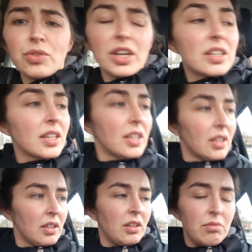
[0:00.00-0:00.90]
it
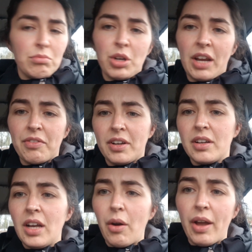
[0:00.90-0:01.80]
whatever,
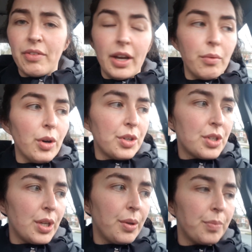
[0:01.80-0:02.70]
however I want.